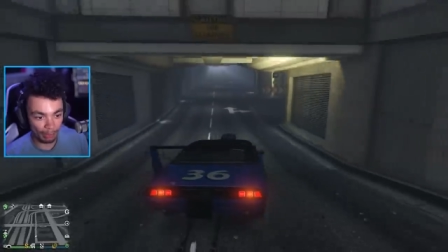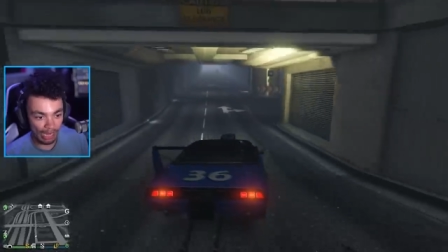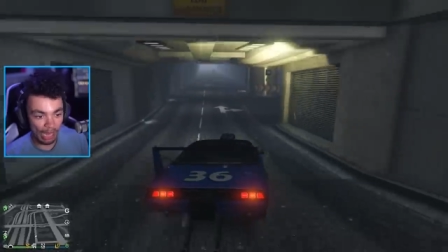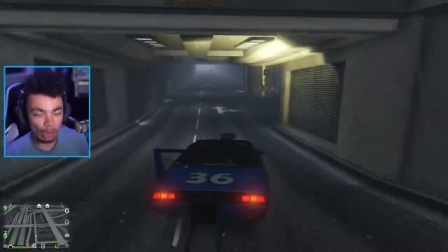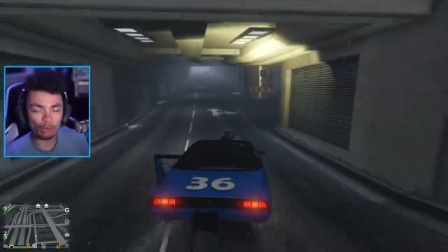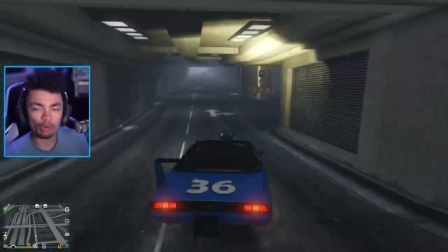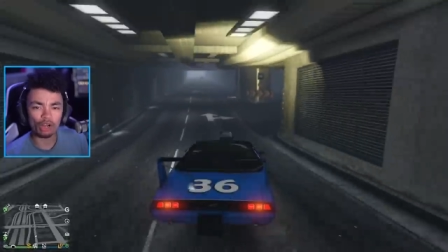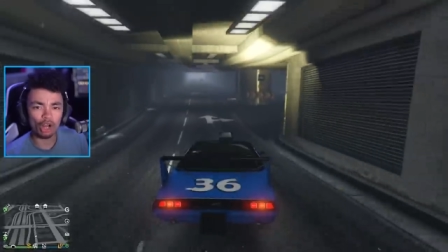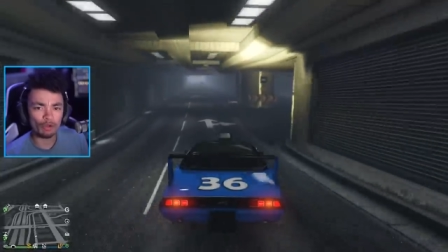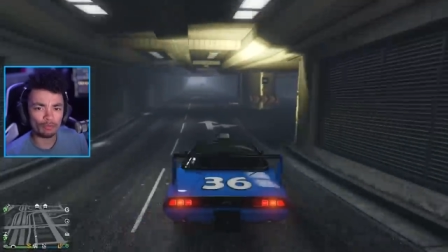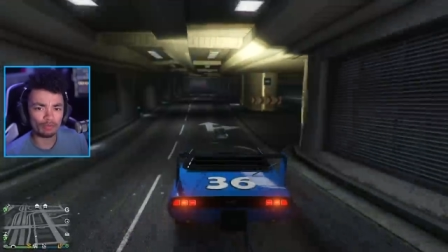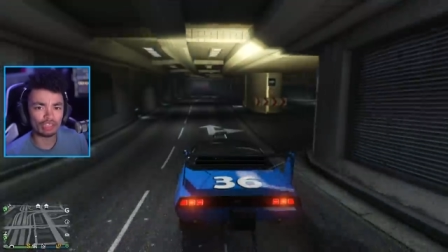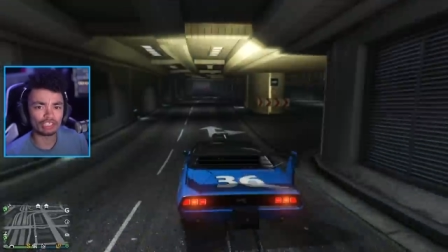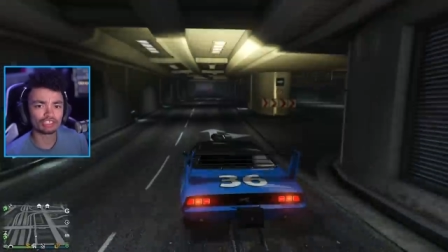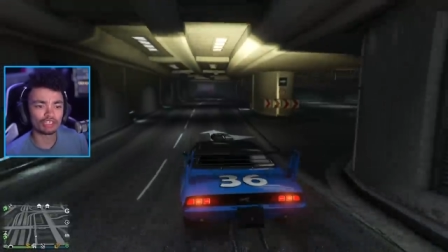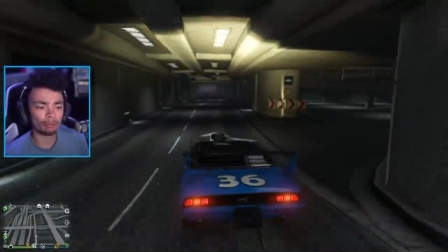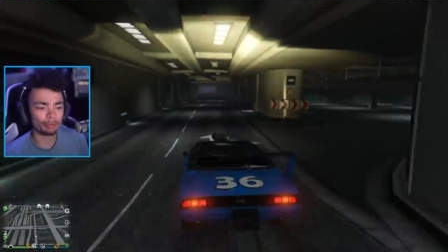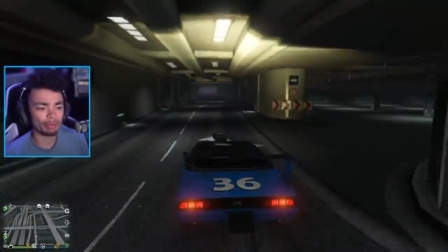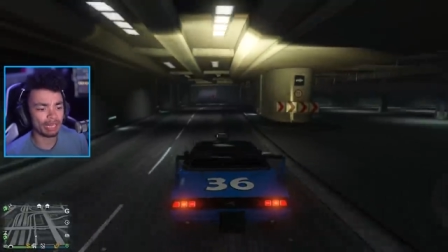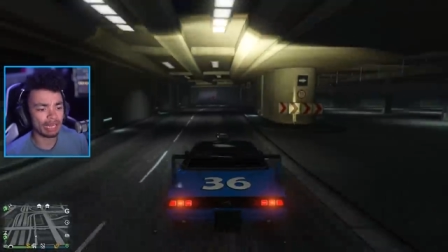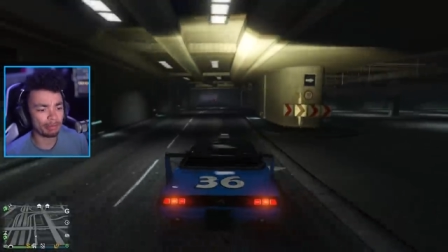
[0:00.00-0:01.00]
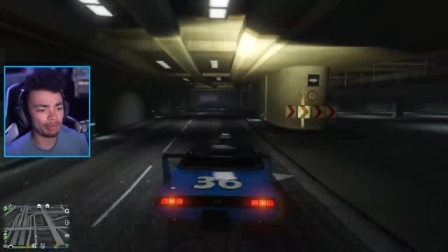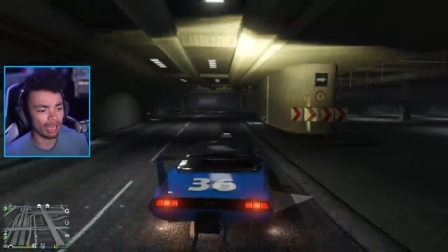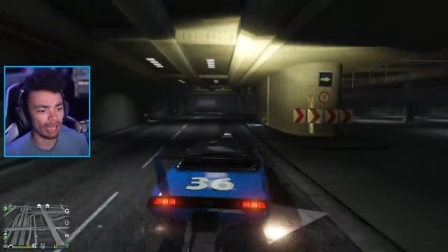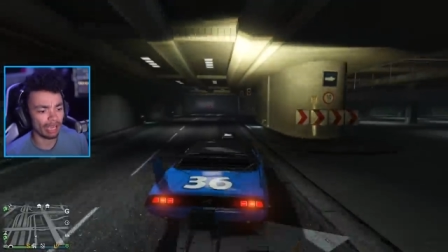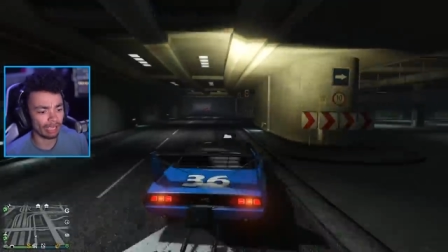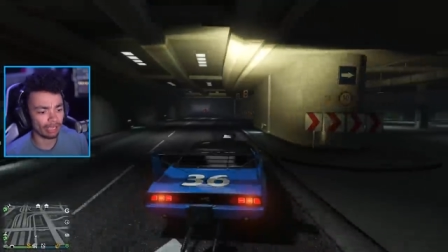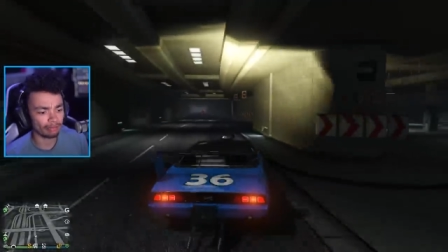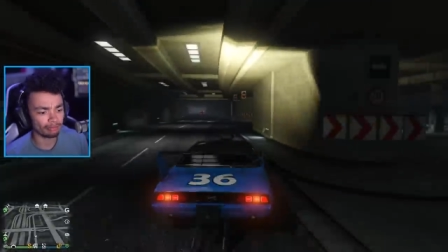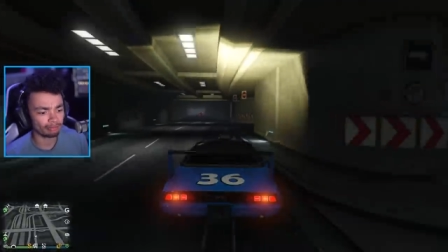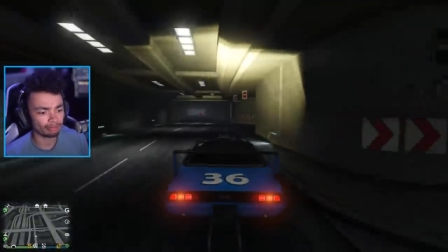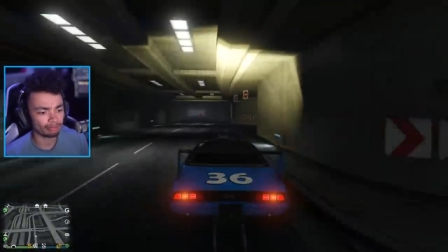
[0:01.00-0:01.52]
But I want over the top Benny back.
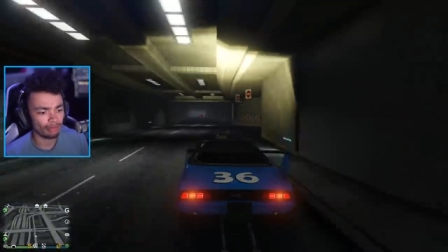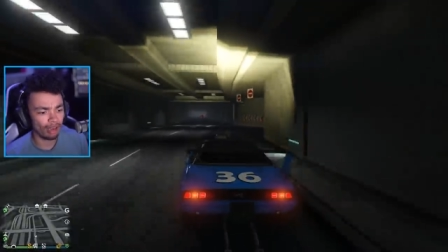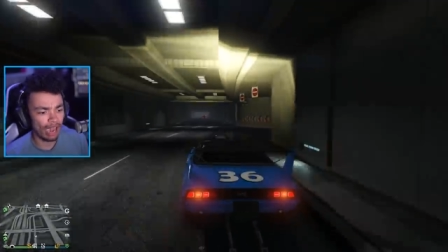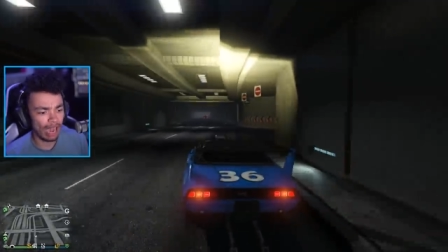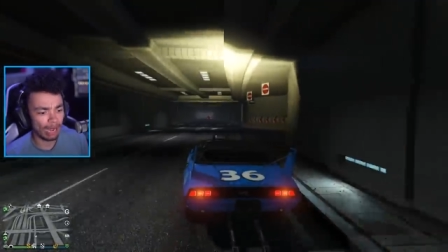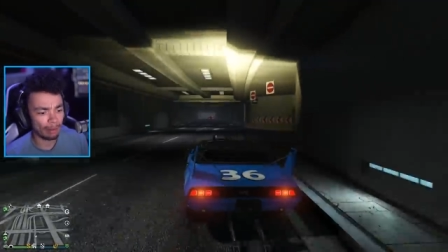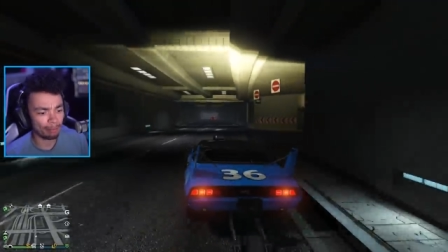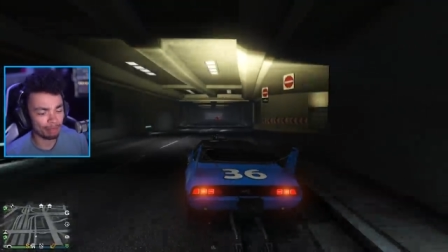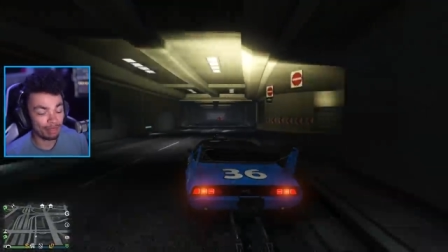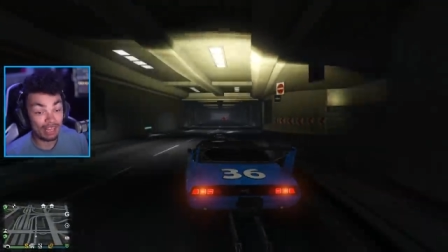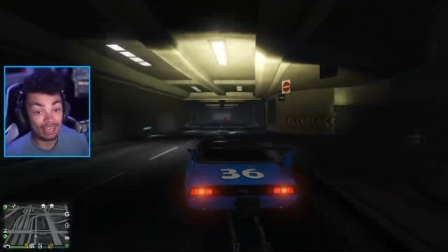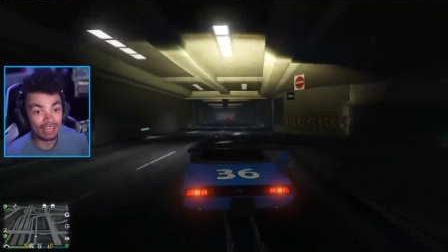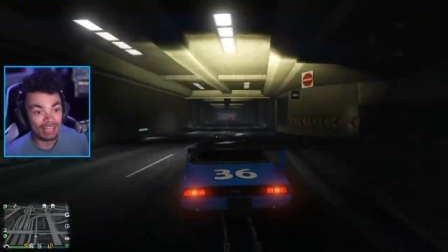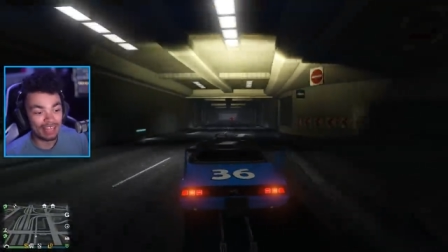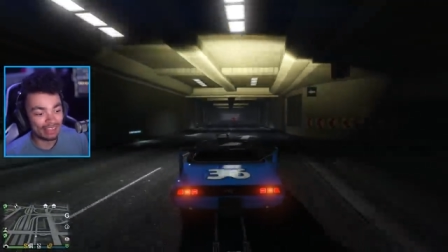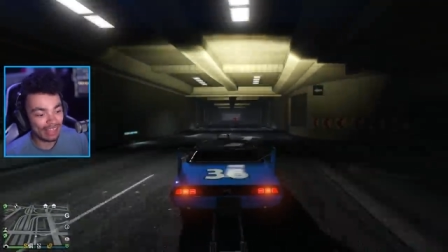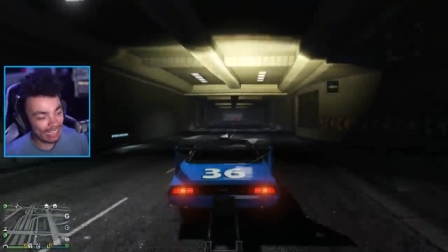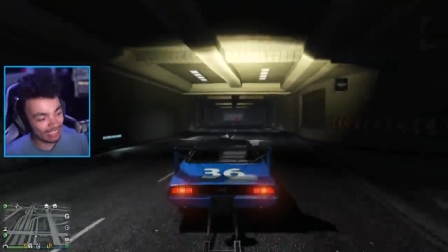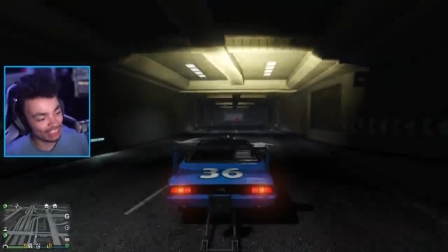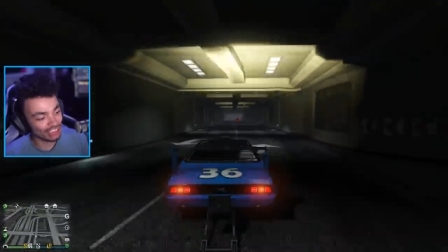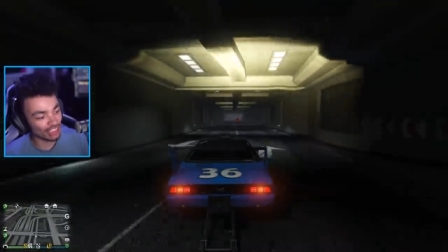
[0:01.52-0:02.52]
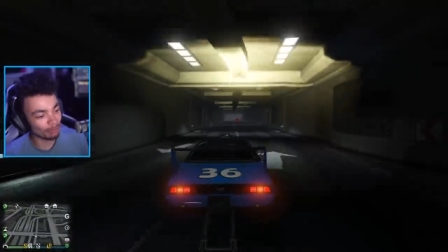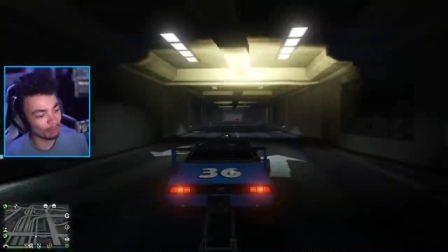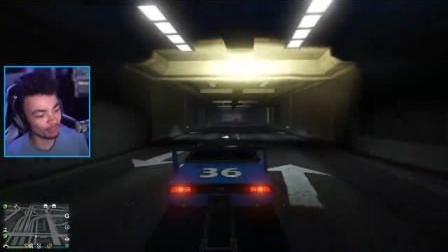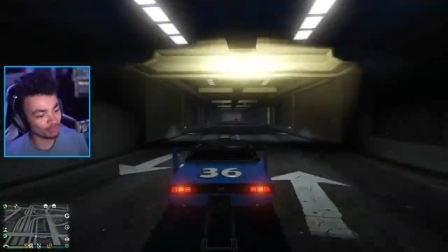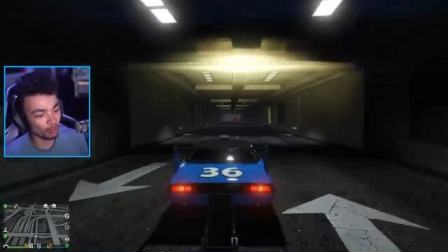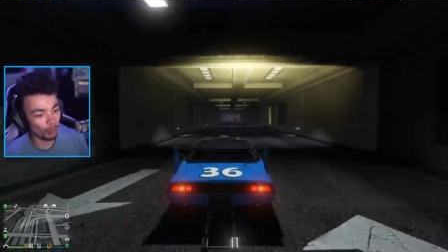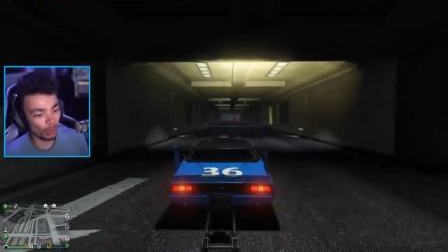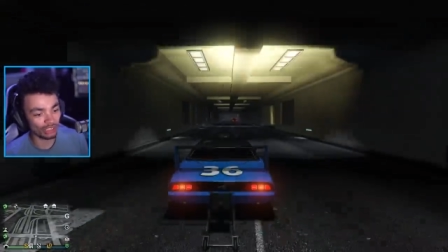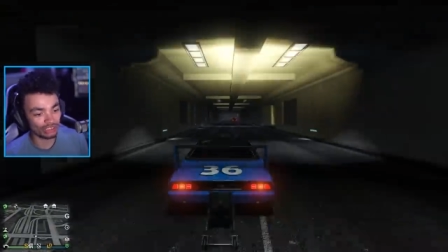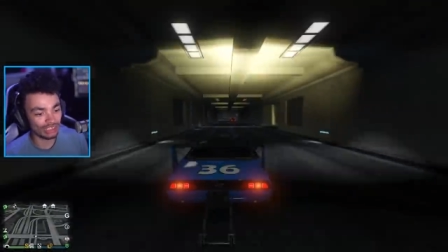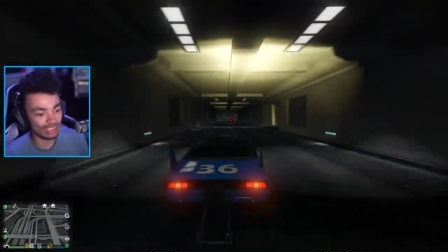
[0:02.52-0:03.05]
All right. Thanks so much
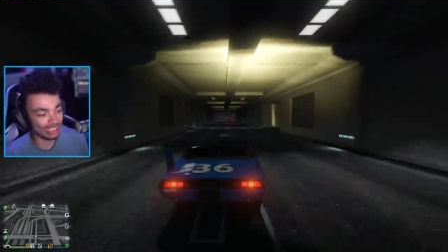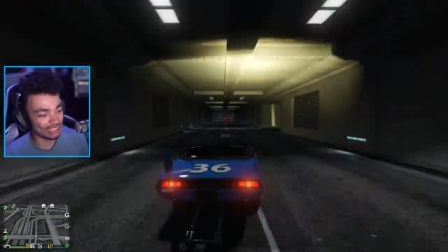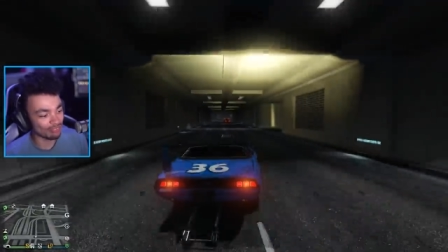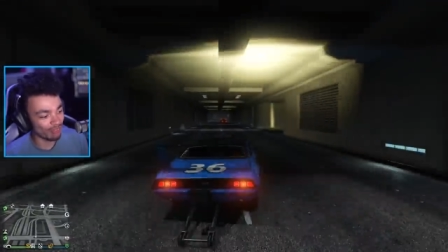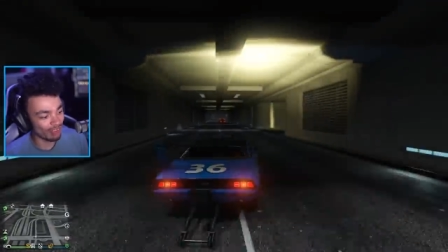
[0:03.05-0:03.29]
for watching this